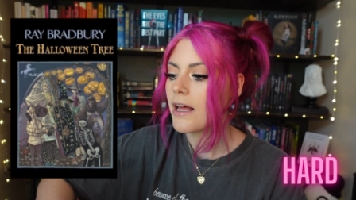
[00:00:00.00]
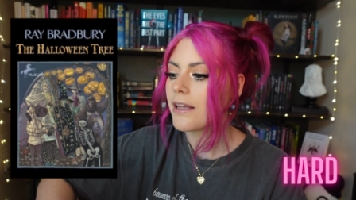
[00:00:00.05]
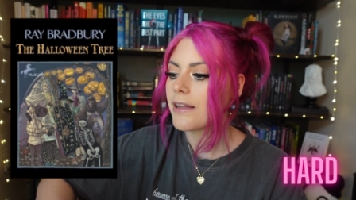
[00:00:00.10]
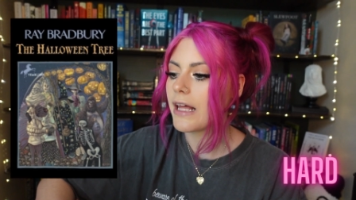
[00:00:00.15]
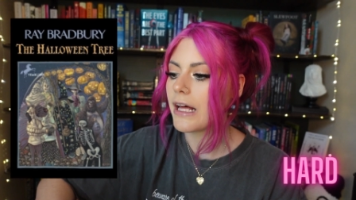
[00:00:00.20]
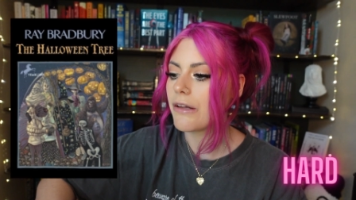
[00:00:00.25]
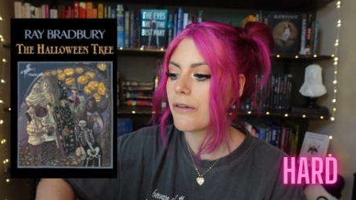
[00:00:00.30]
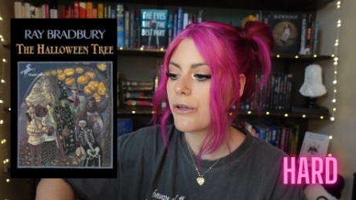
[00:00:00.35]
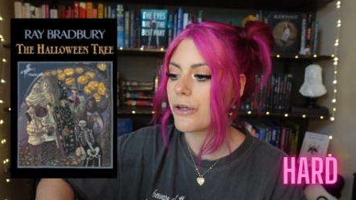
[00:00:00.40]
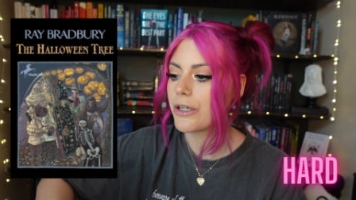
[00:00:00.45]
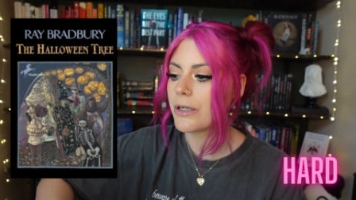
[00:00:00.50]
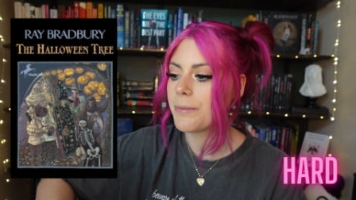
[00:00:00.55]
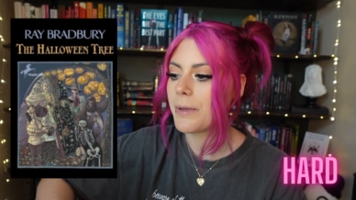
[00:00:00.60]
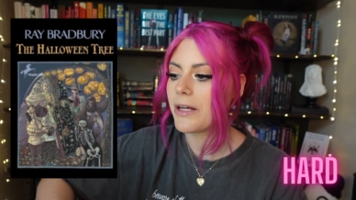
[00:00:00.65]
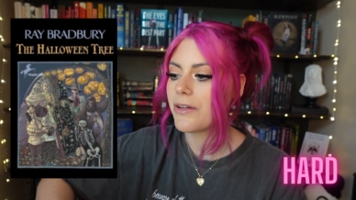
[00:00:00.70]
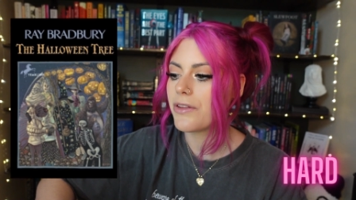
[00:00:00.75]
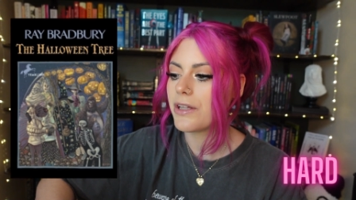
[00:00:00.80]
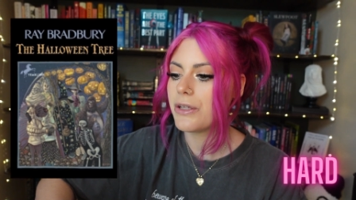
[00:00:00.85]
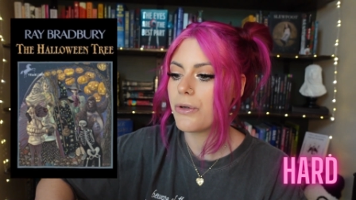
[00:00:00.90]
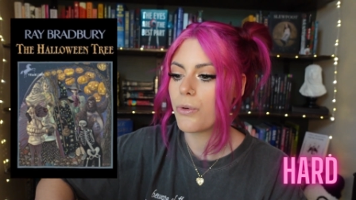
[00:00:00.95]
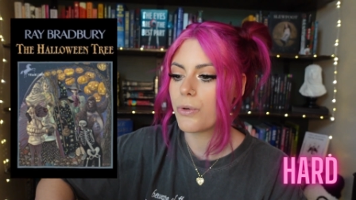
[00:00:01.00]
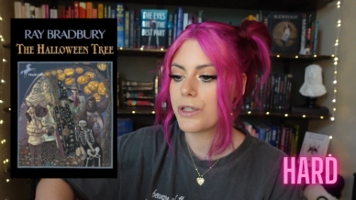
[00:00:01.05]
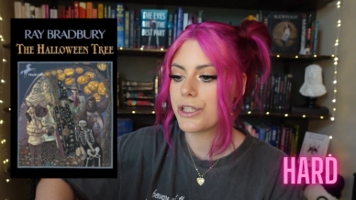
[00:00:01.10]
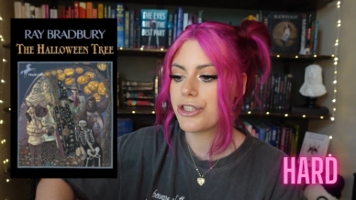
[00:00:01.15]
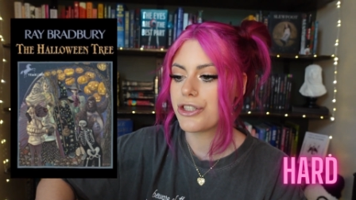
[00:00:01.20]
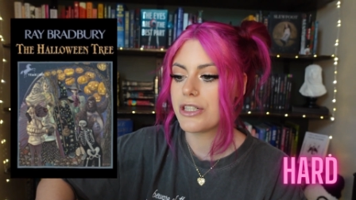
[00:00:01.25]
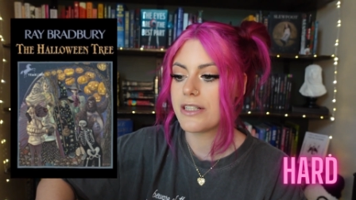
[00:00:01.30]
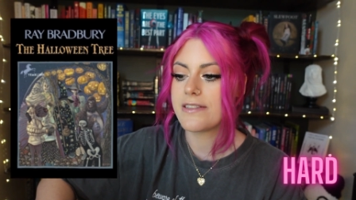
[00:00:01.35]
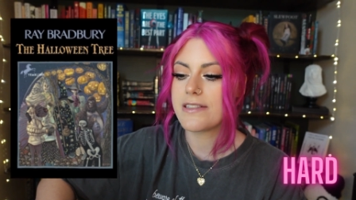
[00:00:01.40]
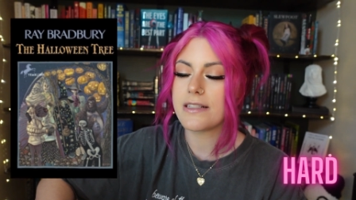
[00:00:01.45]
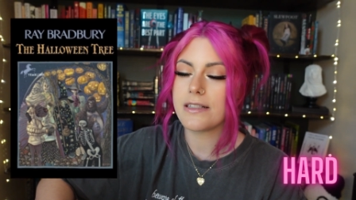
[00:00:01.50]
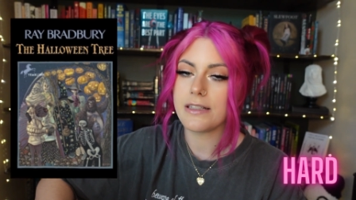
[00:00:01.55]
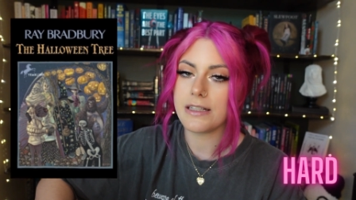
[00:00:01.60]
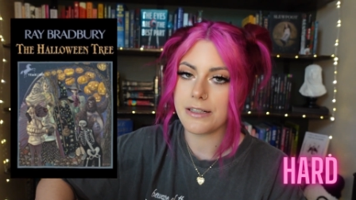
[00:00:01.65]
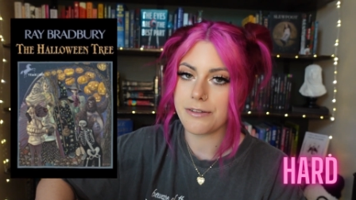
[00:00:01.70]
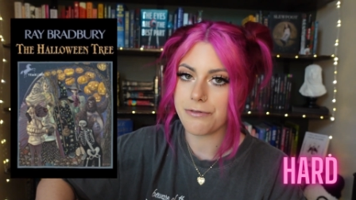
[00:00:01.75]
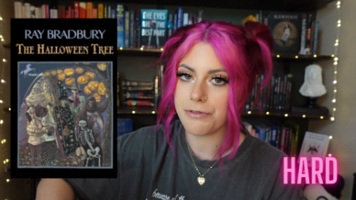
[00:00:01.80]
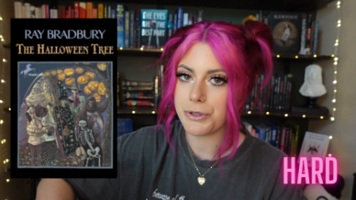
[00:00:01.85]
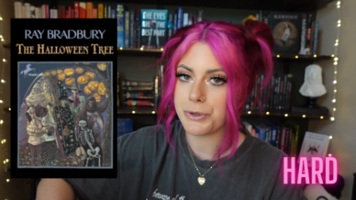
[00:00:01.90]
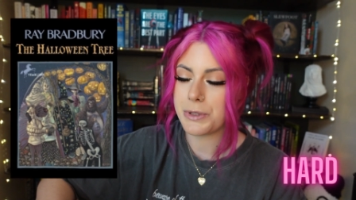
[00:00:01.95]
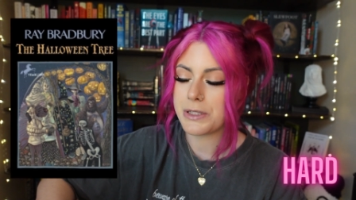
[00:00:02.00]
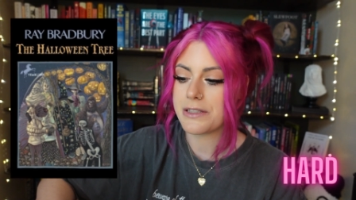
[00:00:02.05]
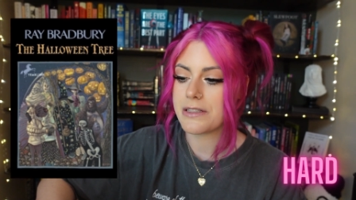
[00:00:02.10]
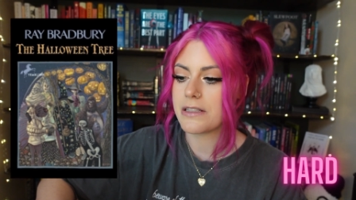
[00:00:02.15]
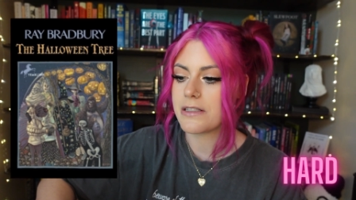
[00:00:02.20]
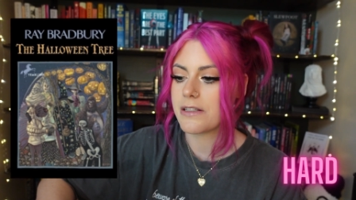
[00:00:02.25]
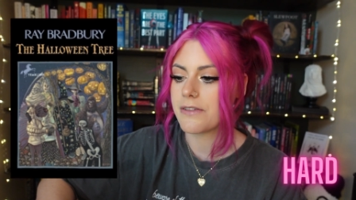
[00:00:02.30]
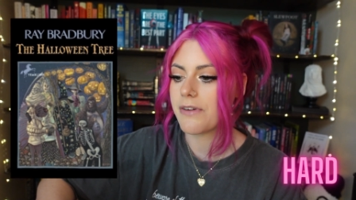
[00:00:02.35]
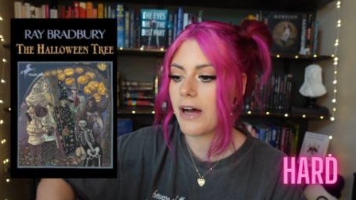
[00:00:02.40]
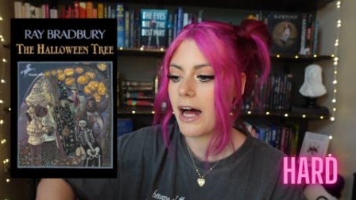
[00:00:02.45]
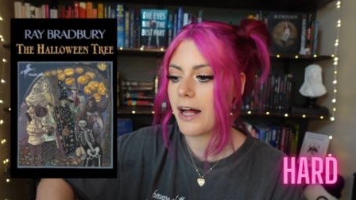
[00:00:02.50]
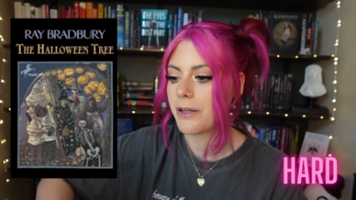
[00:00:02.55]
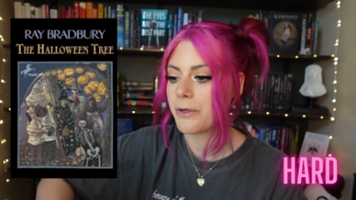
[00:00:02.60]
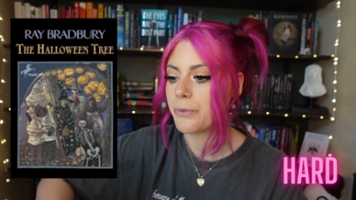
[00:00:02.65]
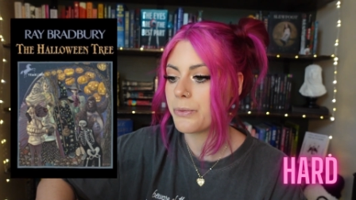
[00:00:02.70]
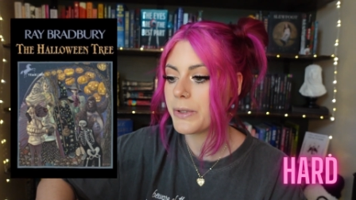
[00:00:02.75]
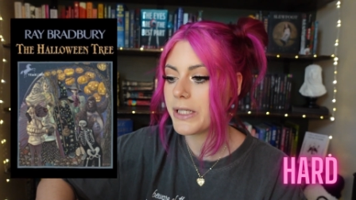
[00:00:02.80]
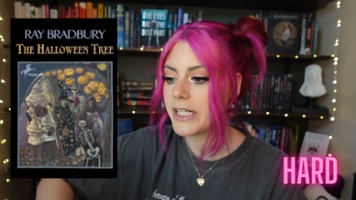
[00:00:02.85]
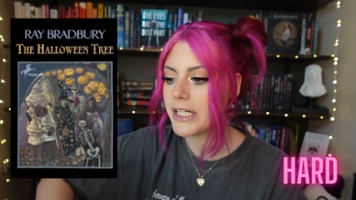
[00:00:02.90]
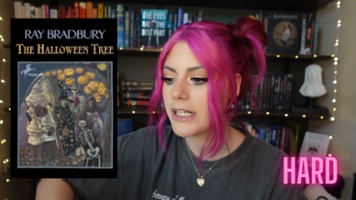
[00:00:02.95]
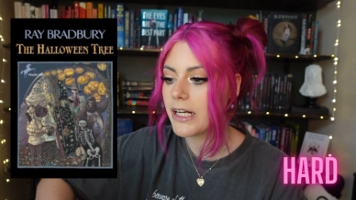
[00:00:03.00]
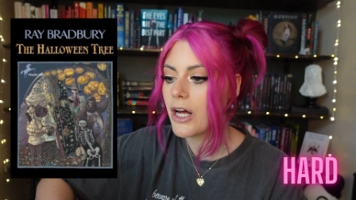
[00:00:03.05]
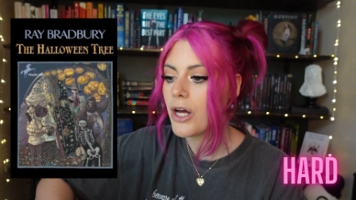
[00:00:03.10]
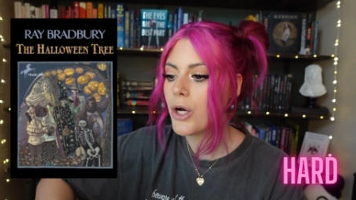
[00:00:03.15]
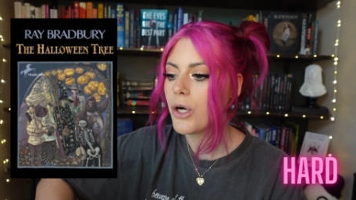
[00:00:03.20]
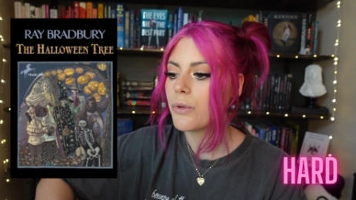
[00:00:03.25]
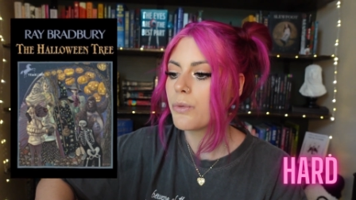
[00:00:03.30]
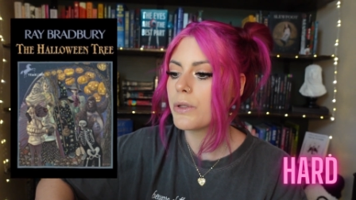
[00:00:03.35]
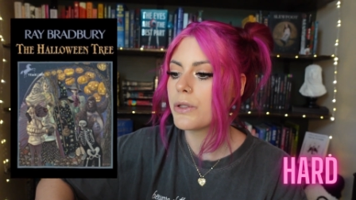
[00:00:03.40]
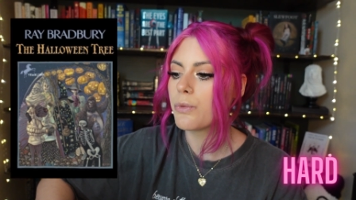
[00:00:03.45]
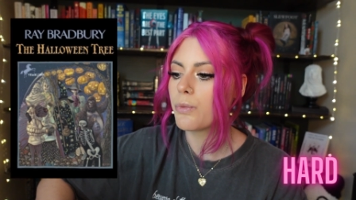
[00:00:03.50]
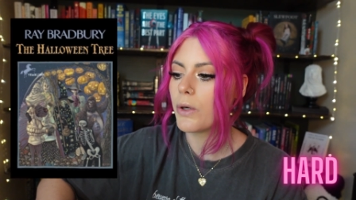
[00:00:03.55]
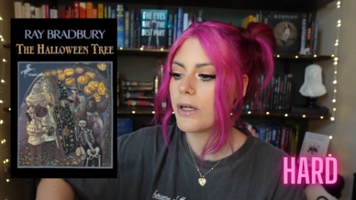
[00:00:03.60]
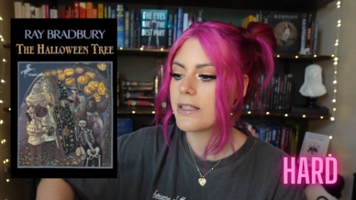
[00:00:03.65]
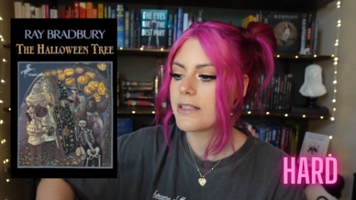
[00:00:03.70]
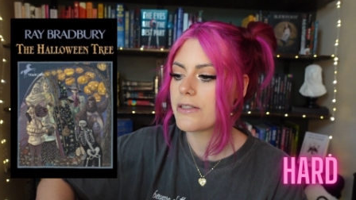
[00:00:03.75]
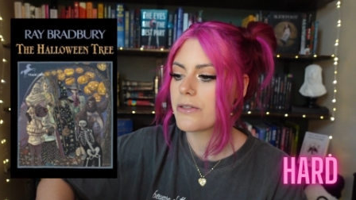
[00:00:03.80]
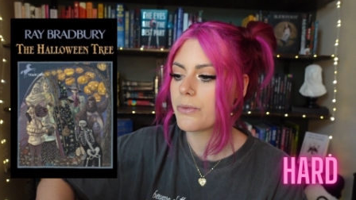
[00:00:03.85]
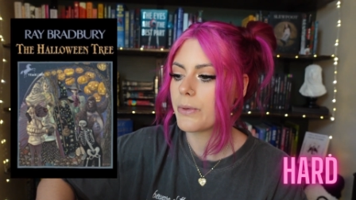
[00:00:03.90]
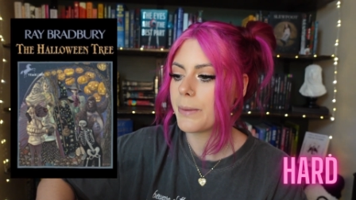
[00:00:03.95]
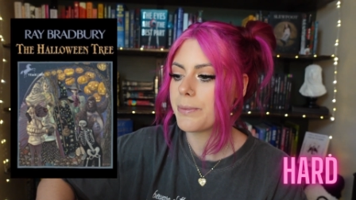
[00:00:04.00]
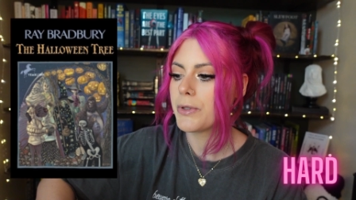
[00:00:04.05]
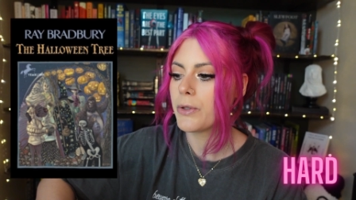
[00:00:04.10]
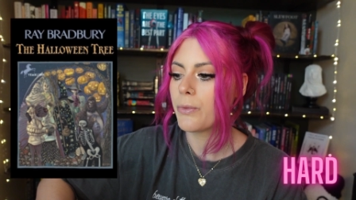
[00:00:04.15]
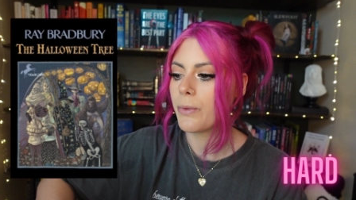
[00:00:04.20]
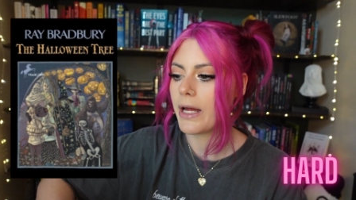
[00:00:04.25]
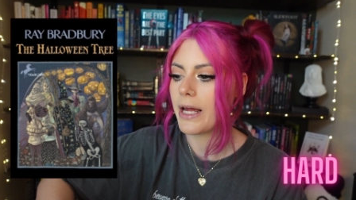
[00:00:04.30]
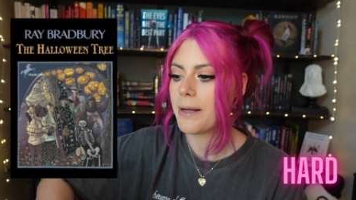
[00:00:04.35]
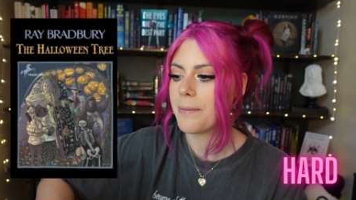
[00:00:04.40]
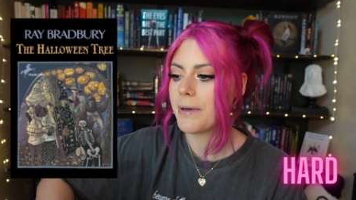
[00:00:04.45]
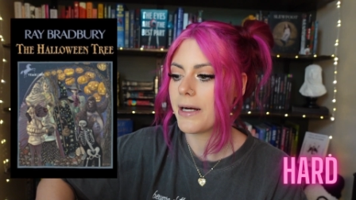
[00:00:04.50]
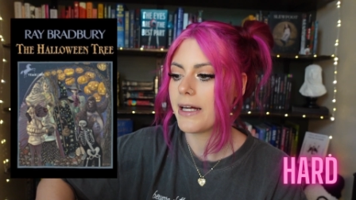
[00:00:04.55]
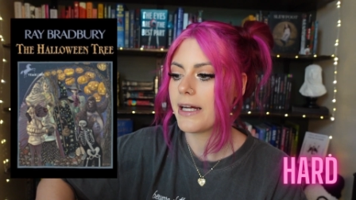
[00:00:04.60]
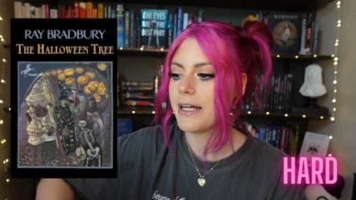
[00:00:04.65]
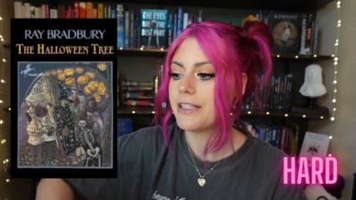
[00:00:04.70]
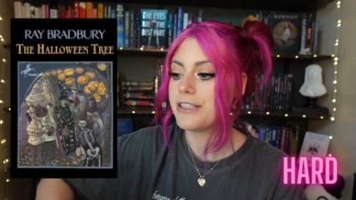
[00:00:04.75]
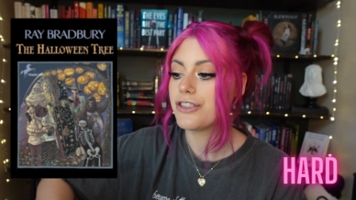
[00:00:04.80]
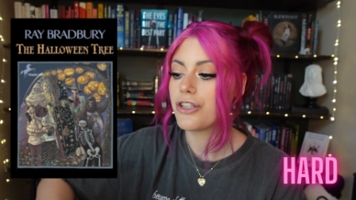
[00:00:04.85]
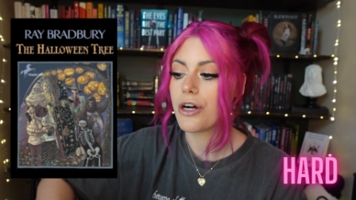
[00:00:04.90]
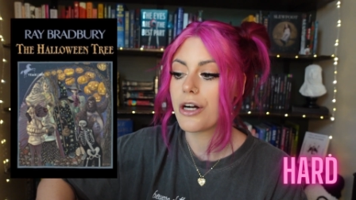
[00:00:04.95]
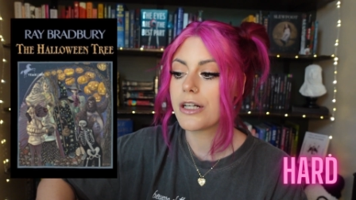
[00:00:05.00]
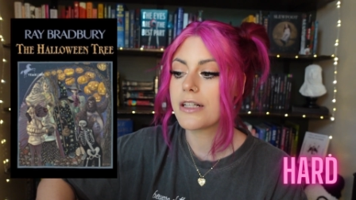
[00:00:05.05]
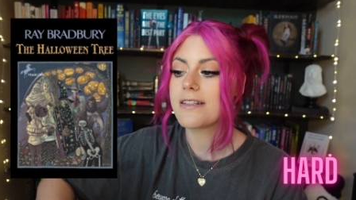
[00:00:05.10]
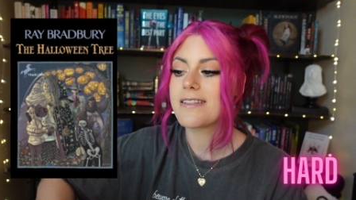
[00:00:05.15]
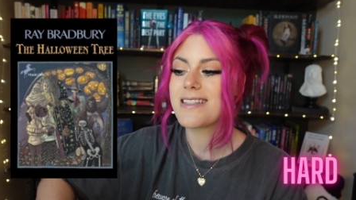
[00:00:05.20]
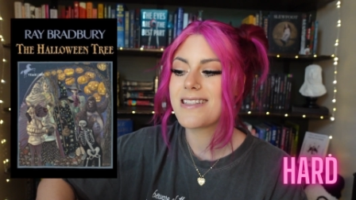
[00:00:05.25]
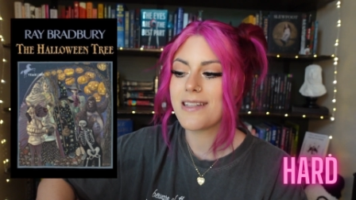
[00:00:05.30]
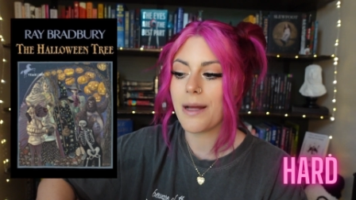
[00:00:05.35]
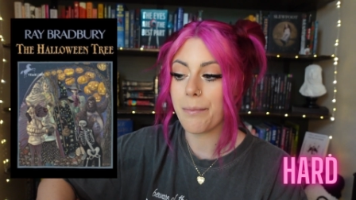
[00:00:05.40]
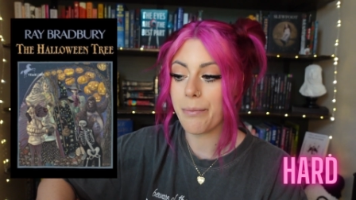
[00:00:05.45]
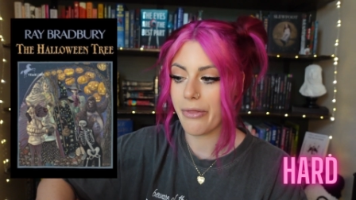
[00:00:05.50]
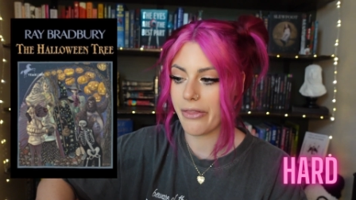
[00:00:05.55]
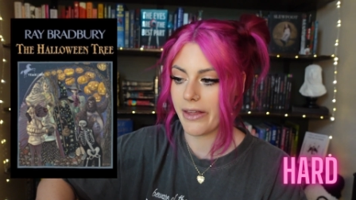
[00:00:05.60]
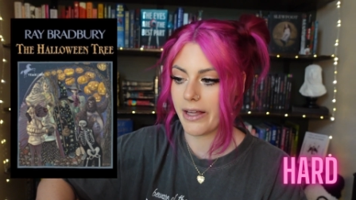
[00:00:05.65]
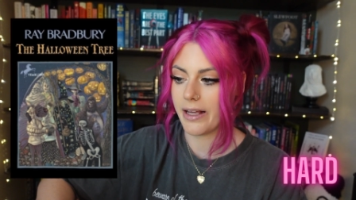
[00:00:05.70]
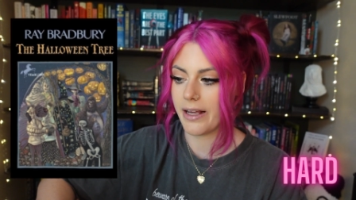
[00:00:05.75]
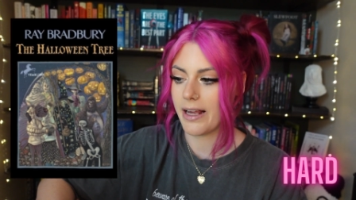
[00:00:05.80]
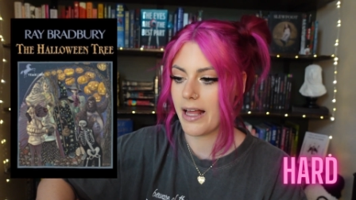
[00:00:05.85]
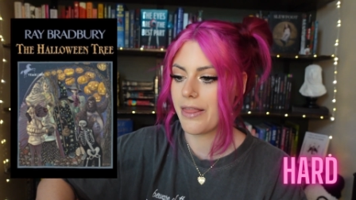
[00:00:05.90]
that learn about the origins and influences of Halloween when one is swept away by a dark something,